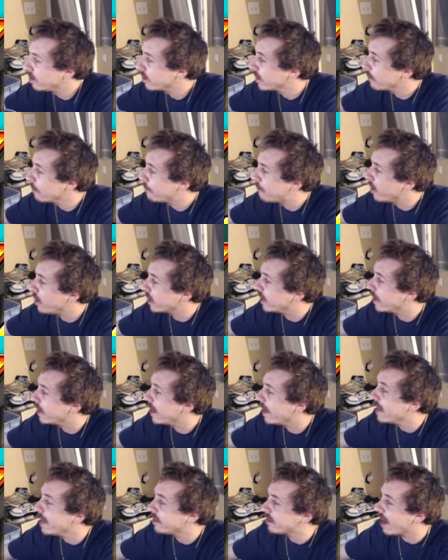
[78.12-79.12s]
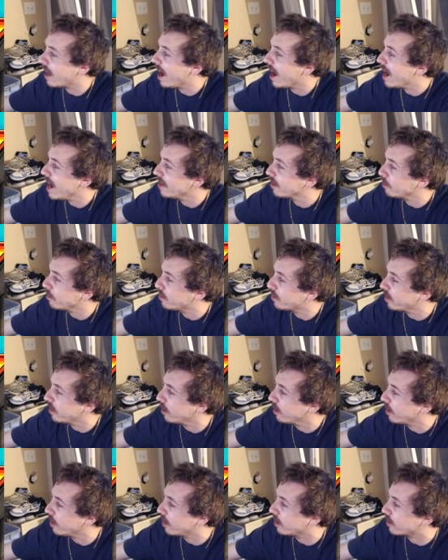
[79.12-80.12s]
is gonna fucking hit, guys. I'm
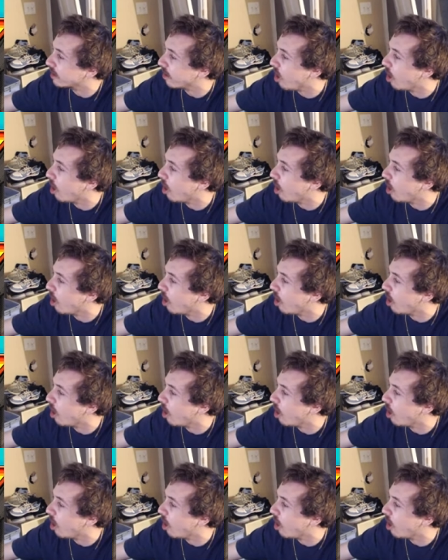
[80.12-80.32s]
serious.